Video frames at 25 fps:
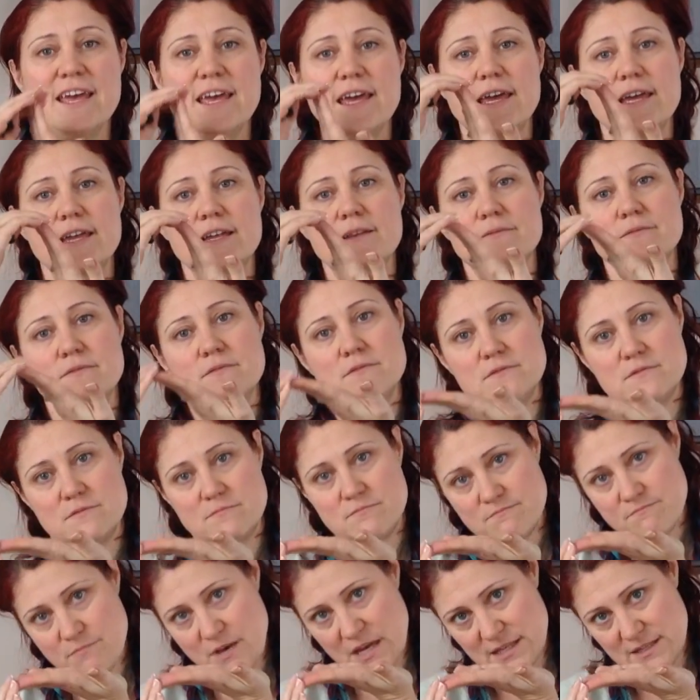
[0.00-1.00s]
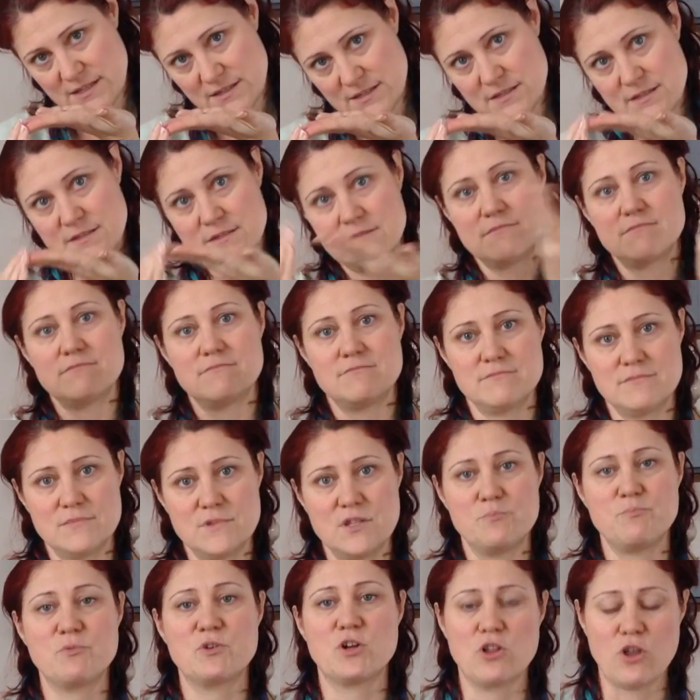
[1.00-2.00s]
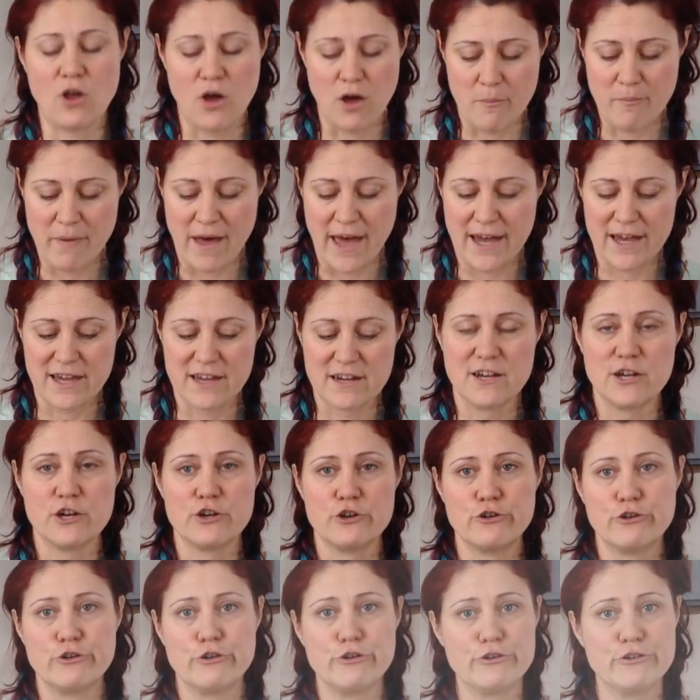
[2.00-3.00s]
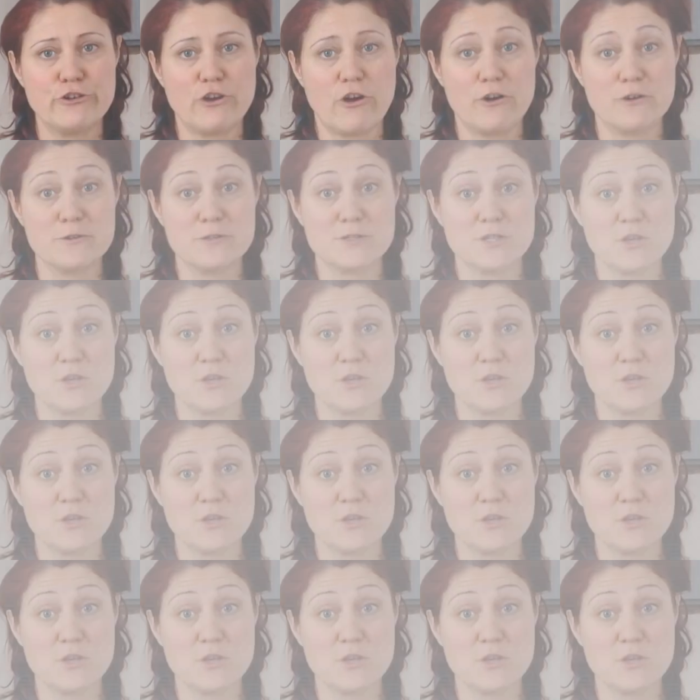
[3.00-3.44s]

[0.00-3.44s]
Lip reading: it bends the claw back and it can hurt your dog.